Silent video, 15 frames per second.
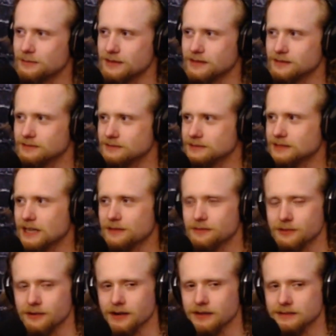I mean,
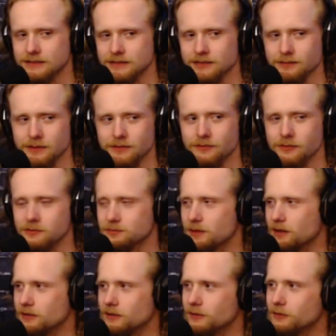Kevin Durant, he's going to be a first
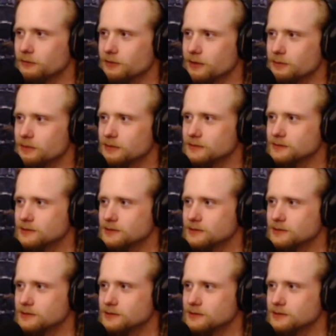ballot Hall of Famer.